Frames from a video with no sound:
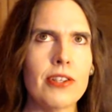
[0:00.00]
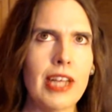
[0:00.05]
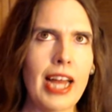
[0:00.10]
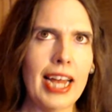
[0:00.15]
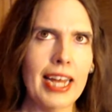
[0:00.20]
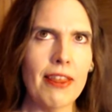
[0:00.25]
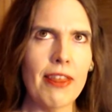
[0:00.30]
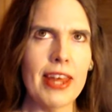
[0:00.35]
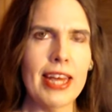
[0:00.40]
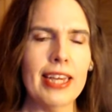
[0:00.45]

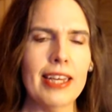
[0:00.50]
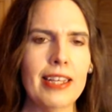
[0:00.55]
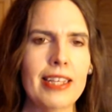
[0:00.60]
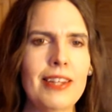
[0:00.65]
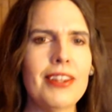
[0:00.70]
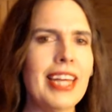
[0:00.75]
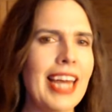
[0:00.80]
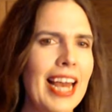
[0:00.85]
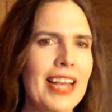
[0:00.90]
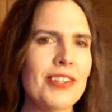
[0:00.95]
I think in
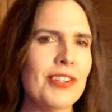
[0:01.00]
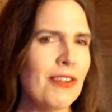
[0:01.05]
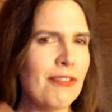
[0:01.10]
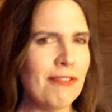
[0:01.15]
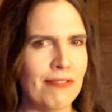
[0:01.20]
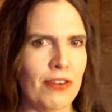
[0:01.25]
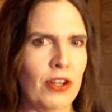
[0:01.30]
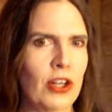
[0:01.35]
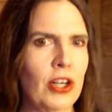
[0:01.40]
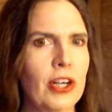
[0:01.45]
the case of the
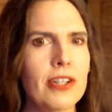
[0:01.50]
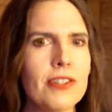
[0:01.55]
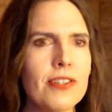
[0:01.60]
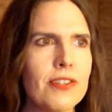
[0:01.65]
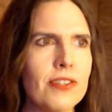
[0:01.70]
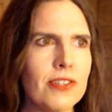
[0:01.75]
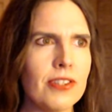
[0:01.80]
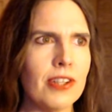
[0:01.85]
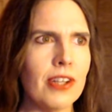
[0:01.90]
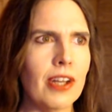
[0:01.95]

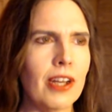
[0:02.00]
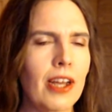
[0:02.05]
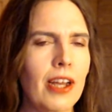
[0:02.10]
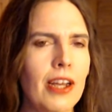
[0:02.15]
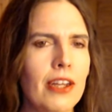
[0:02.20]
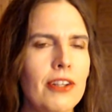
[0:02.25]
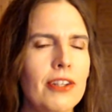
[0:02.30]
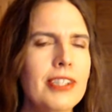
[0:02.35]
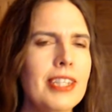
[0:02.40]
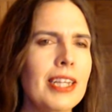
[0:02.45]
first,
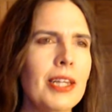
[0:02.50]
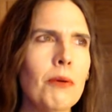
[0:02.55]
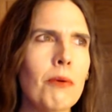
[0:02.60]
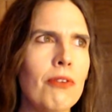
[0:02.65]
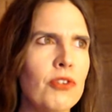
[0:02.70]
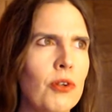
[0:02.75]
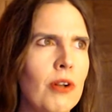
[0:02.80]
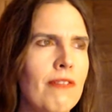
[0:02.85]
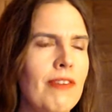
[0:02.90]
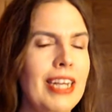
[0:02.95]
you're dealing with
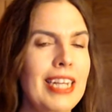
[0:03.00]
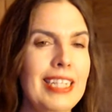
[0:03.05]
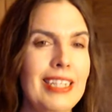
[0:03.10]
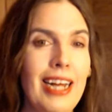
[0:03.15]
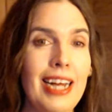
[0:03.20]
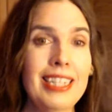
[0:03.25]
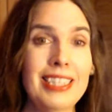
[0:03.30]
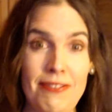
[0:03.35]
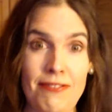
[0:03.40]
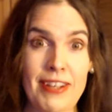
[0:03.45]
sort of a,
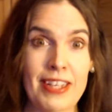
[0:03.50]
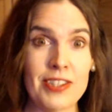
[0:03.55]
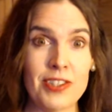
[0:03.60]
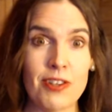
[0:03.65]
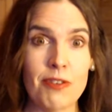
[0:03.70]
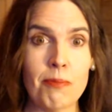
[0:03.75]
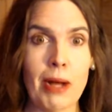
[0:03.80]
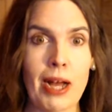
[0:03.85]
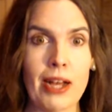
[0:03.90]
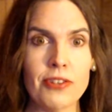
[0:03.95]
a
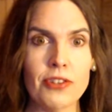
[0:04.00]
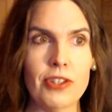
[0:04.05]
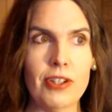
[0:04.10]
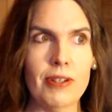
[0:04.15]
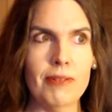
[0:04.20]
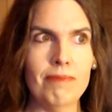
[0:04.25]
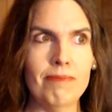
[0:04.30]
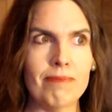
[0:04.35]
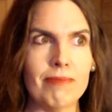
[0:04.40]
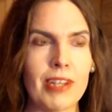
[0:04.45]
defensive
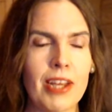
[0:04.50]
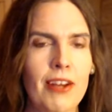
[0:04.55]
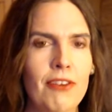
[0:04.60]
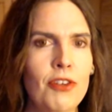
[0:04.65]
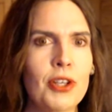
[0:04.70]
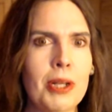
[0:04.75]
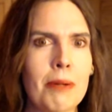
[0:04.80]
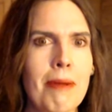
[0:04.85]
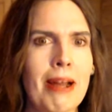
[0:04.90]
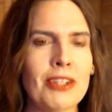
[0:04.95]
posture. You
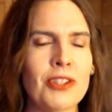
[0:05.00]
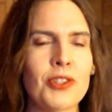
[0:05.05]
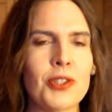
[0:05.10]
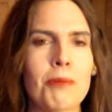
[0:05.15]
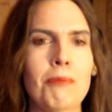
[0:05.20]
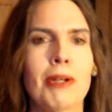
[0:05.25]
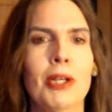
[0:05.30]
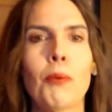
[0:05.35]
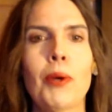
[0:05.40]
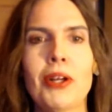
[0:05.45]
can imagine
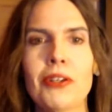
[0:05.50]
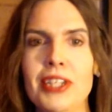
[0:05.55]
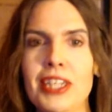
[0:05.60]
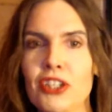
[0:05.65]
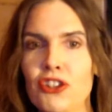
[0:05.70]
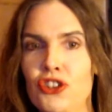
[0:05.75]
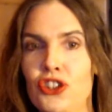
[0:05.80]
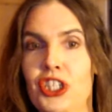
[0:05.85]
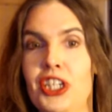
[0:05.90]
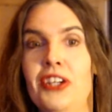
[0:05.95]
somebody wielding a
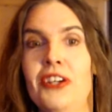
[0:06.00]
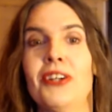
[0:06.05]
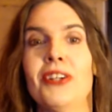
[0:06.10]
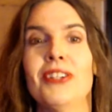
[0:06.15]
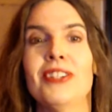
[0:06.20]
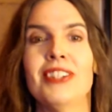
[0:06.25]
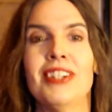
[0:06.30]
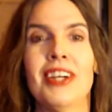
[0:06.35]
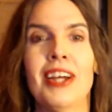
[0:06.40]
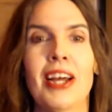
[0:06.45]

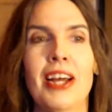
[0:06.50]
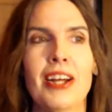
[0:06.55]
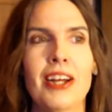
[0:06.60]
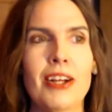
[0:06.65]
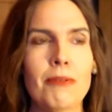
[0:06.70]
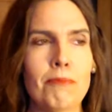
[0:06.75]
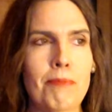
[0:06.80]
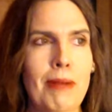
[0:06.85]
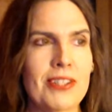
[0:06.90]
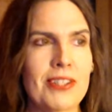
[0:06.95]
shield,
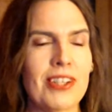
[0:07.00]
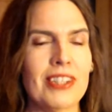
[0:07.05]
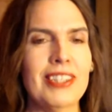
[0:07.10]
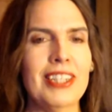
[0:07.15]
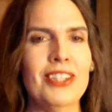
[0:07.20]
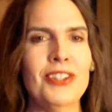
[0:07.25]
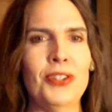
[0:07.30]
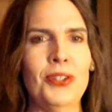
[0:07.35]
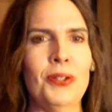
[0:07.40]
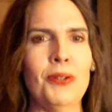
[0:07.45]
basically
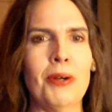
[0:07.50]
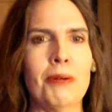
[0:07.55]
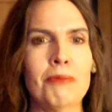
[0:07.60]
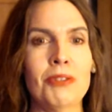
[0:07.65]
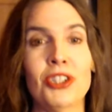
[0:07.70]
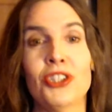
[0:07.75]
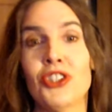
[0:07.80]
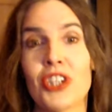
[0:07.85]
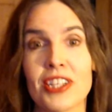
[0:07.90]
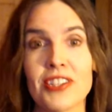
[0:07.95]
to um,
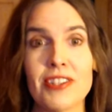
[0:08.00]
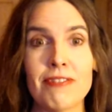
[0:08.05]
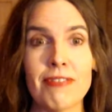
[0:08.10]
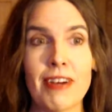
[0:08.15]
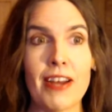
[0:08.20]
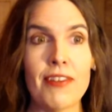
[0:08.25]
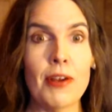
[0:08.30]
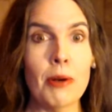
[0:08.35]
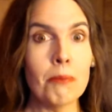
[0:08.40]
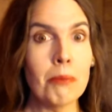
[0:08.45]
to
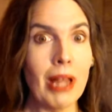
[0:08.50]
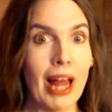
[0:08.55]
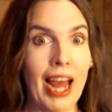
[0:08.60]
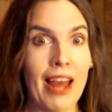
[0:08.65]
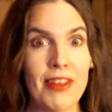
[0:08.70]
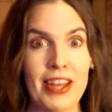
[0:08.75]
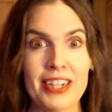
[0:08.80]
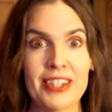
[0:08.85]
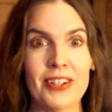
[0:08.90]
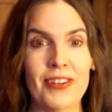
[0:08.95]
justify their blithe
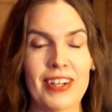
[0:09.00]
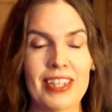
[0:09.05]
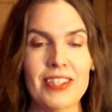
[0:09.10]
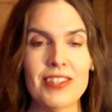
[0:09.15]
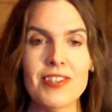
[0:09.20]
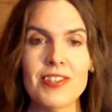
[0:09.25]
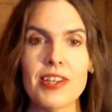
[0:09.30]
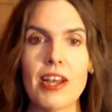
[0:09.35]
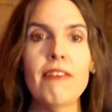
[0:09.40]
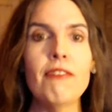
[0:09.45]

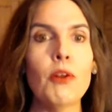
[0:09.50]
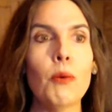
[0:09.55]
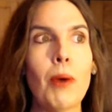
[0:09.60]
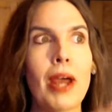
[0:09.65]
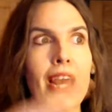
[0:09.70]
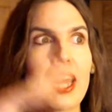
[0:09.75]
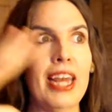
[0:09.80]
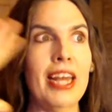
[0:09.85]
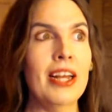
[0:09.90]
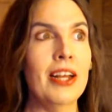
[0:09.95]
ignorance of the
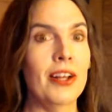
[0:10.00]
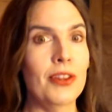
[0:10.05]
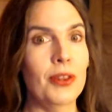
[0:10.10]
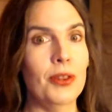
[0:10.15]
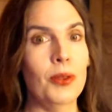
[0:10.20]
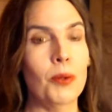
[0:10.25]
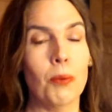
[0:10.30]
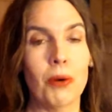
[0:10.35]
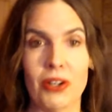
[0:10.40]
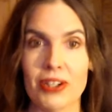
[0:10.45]
way
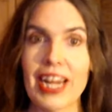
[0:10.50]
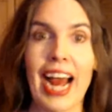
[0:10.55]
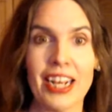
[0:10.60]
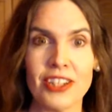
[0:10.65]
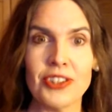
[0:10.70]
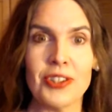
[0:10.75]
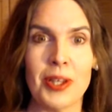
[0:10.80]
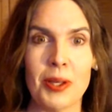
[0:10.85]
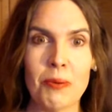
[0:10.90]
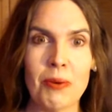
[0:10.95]
the world
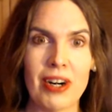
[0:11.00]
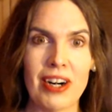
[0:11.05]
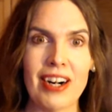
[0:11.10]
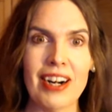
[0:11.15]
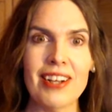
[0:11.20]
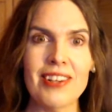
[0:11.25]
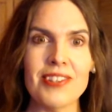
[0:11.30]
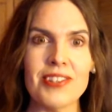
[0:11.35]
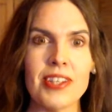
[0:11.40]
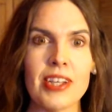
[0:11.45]
actually
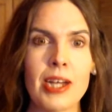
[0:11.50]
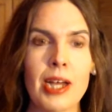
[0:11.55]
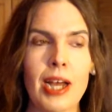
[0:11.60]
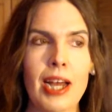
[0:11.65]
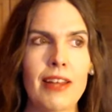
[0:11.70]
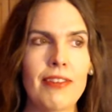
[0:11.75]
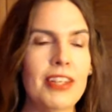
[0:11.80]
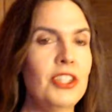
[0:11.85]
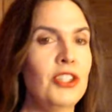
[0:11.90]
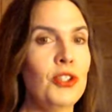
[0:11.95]
works.
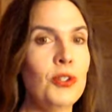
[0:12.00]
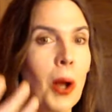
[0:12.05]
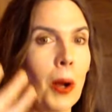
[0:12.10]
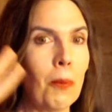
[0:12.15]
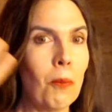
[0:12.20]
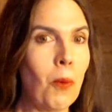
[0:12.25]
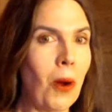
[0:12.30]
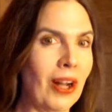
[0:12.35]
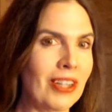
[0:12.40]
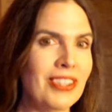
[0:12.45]
They do not
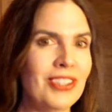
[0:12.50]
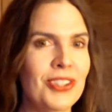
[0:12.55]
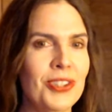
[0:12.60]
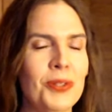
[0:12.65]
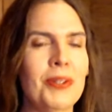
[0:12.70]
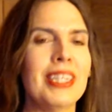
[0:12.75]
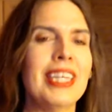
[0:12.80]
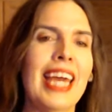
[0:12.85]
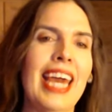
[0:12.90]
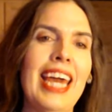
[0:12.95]
want
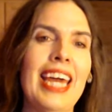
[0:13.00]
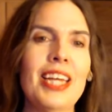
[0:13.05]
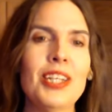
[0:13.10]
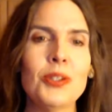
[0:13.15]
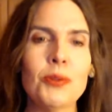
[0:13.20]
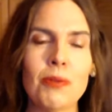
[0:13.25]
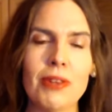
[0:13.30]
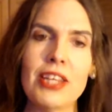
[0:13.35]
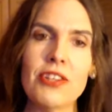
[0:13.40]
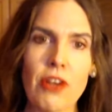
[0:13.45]
to engage
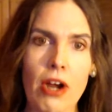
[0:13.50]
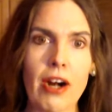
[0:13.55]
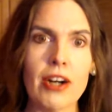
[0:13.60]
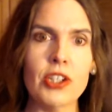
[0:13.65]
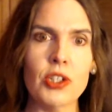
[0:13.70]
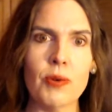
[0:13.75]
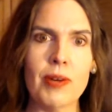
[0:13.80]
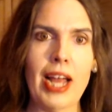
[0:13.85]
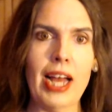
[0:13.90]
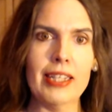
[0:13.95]
with these
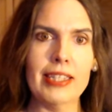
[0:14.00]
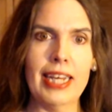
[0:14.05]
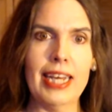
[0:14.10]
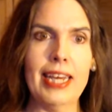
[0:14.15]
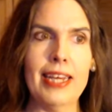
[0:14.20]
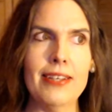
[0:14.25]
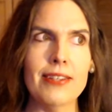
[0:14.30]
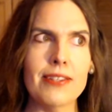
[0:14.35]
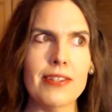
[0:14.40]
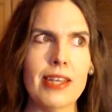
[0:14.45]
harsh
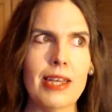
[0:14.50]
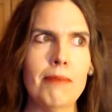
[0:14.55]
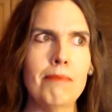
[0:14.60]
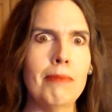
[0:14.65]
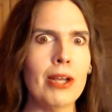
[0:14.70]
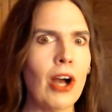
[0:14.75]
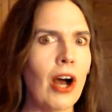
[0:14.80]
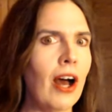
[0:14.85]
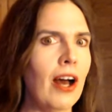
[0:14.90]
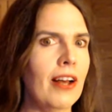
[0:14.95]
realities, and
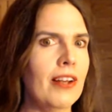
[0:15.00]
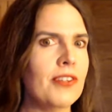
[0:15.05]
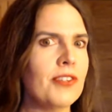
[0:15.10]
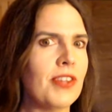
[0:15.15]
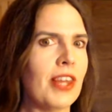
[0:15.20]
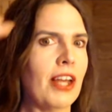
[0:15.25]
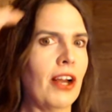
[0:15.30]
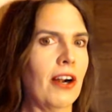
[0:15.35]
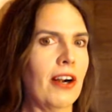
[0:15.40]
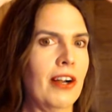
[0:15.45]
because
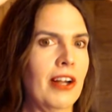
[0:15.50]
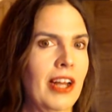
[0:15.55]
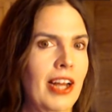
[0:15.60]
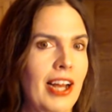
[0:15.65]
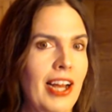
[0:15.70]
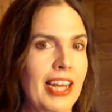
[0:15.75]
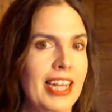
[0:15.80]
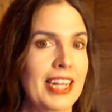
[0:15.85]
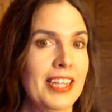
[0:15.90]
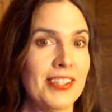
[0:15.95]
they are
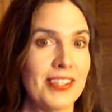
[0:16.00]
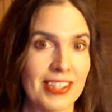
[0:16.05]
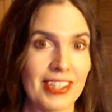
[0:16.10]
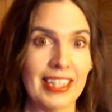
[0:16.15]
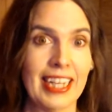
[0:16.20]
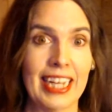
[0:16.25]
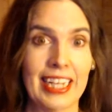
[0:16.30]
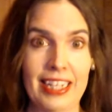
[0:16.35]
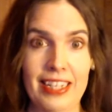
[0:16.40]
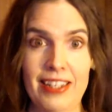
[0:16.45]

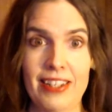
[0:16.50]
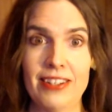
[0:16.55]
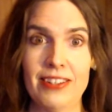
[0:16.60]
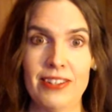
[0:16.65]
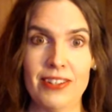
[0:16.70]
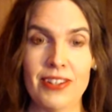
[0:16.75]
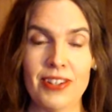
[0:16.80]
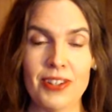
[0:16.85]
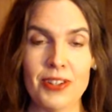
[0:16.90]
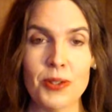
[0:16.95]
insulated
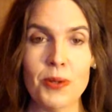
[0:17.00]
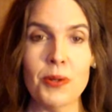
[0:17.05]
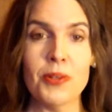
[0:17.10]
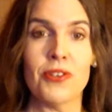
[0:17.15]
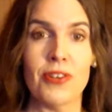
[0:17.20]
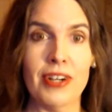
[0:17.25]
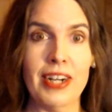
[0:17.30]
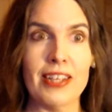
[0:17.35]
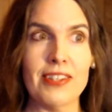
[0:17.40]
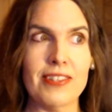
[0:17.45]
to a
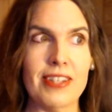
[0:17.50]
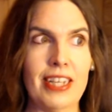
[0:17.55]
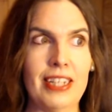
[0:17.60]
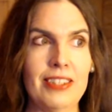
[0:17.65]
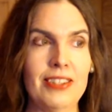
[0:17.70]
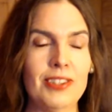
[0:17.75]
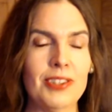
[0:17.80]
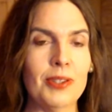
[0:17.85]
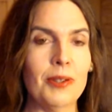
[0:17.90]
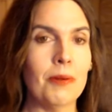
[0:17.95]
certain
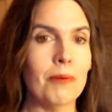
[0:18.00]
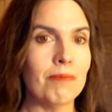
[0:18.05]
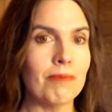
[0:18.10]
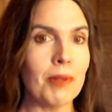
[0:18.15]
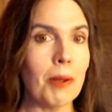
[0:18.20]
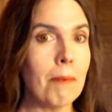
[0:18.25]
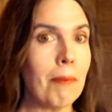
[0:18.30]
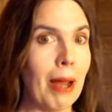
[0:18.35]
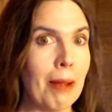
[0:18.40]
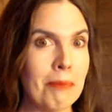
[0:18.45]
extent
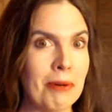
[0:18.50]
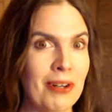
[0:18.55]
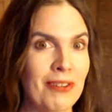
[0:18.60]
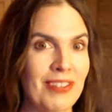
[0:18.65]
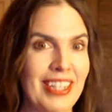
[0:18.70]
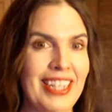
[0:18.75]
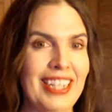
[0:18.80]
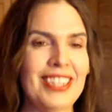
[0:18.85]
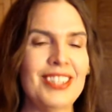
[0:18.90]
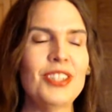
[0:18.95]
by
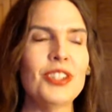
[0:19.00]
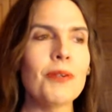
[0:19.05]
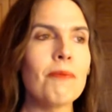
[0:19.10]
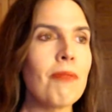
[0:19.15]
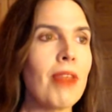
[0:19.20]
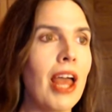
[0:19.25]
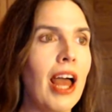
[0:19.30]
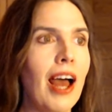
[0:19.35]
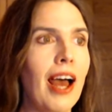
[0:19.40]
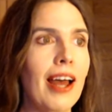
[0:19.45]
privilege,
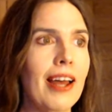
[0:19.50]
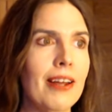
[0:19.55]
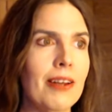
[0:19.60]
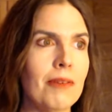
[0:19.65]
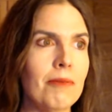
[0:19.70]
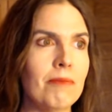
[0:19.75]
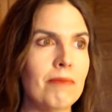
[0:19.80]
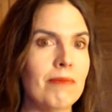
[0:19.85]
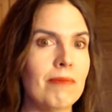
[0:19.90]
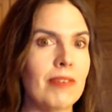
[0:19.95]

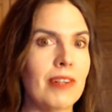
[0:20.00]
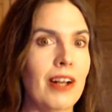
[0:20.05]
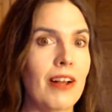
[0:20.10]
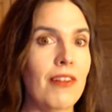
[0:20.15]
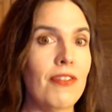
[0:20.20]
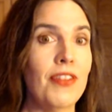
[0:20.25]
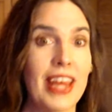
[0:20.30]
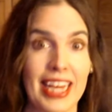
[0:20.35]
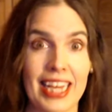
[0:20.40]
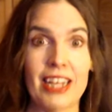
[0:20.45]
um,
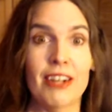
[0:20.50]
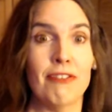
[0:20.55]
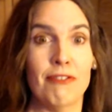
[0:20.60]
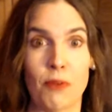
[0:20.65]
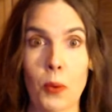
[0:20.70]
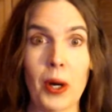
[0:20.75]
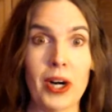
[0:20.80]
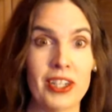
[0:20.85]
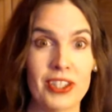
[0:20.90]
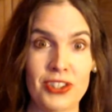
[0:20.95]
they can
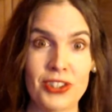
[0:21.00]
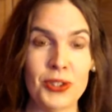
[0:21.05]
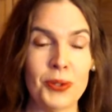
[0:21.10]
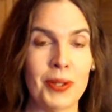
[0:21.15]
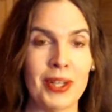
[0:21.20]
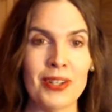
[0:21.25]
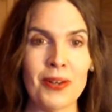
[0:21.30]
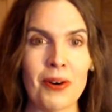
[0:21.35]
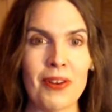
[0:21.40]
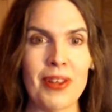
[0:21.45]
afford to
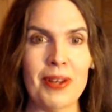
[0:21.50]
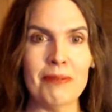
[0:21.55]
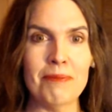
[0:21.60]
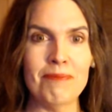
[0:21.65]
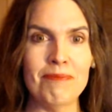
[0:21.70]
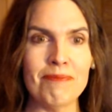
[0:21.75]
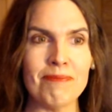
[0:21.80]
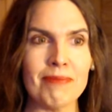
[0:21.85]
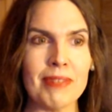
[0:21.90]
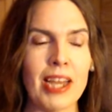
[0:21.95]
ignore
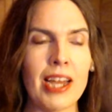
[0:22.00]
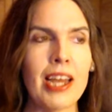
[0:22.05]
them.